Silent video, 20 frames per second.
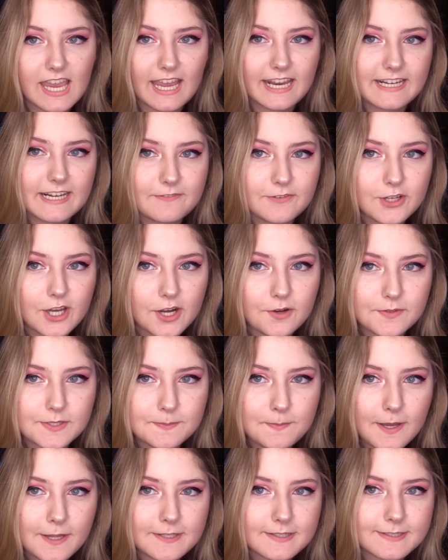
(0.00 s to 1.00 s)
I never got a
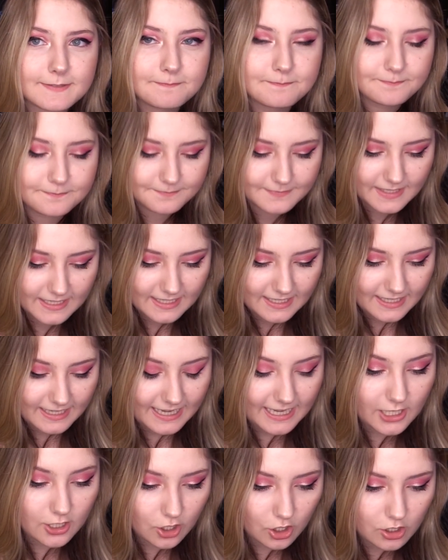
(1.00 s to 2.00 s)
response.
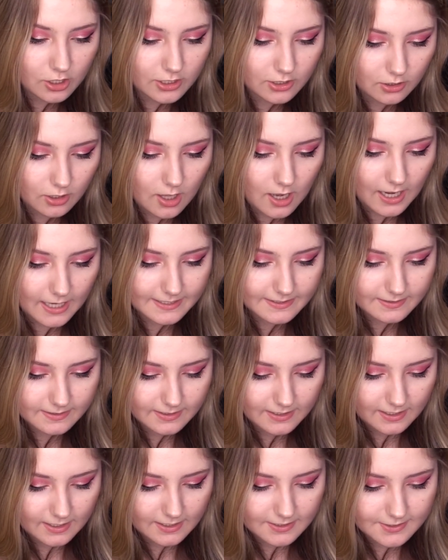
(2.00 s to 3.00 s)
It hurt a lot.
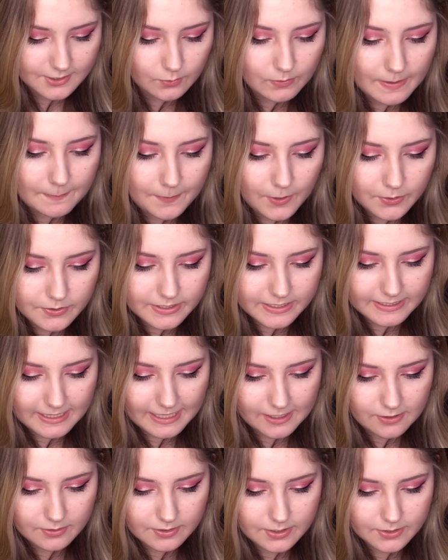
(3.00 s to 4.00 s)
So I posted
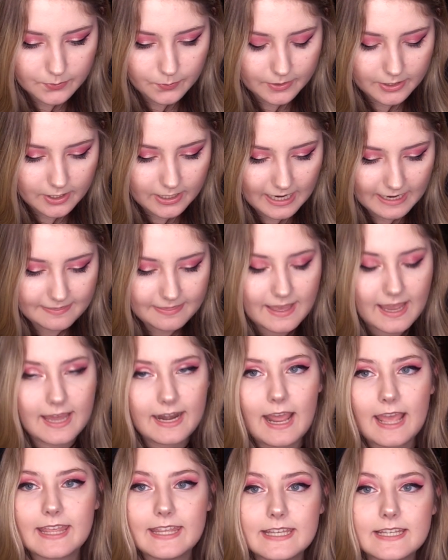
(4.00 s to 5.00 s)
that onto Twitter, and
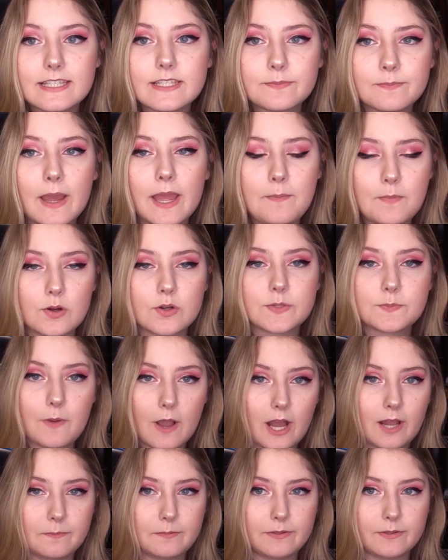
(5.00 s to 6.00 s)
that is my most
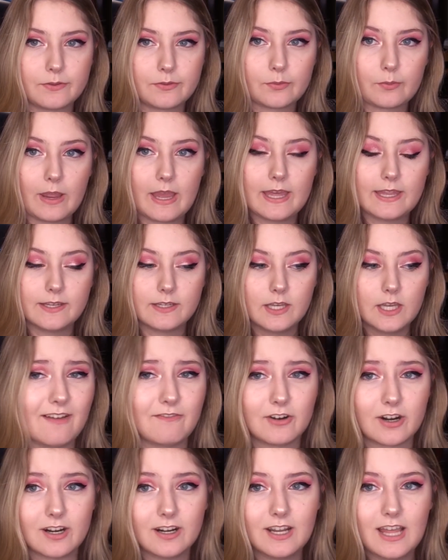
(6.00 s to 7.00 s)
popular thread
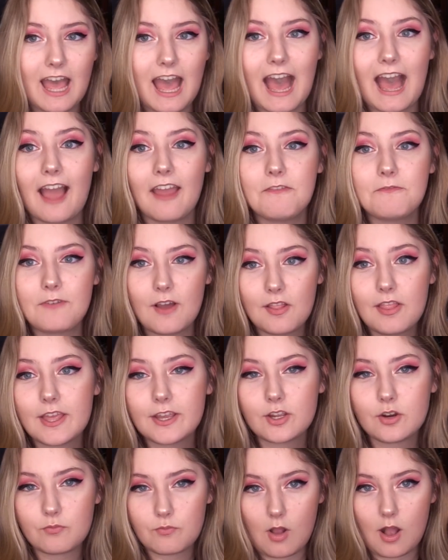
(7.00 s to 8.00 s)
ever. I felt
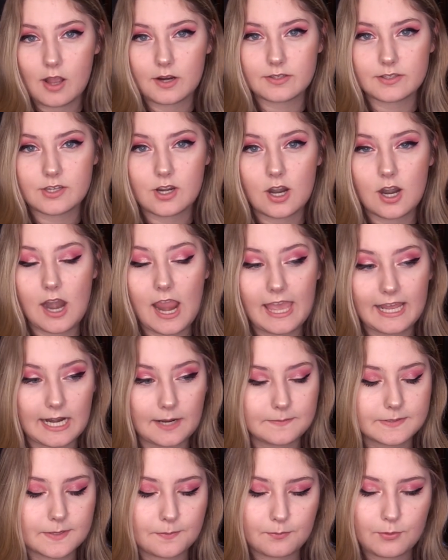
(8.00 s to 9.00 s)
like a rock star, and
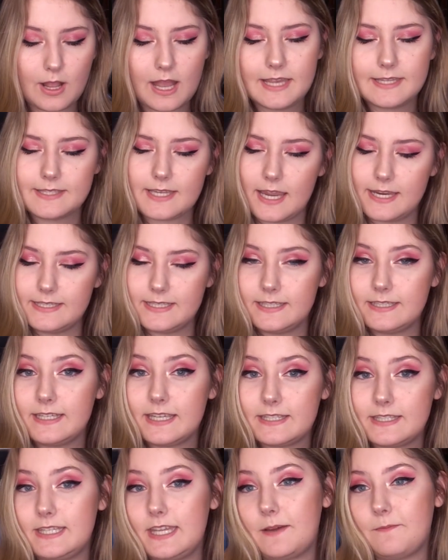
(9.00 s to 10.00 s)
I'm surprised I didn't
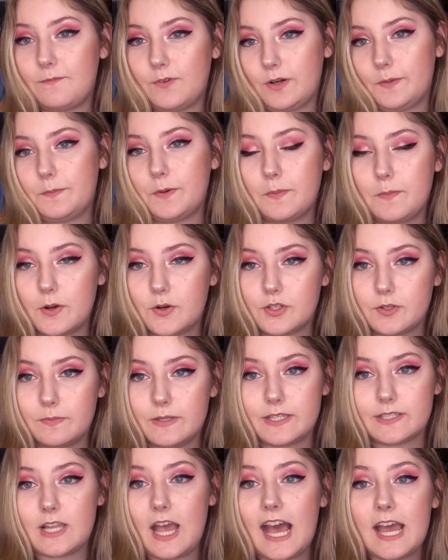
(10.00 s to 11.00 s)
get DM for a promotion
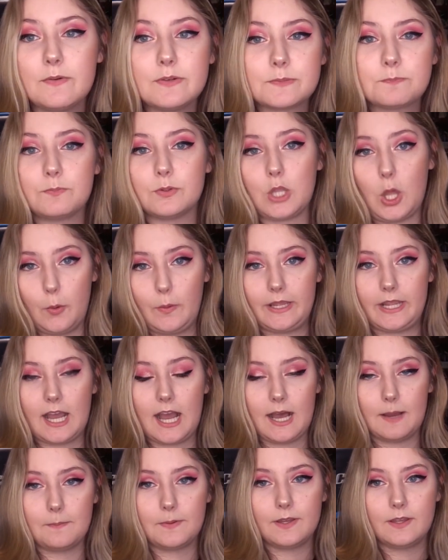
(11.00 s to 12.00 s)
because I was blowing
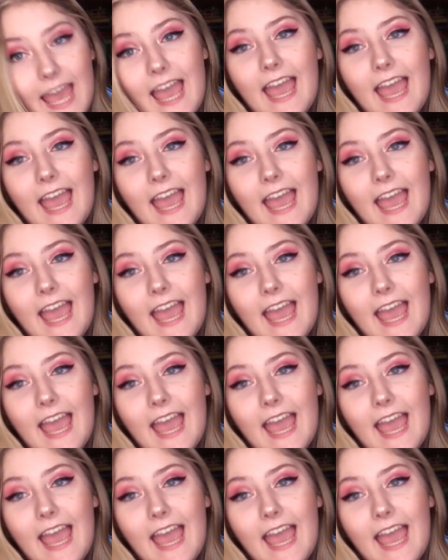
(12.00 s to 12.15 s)
up.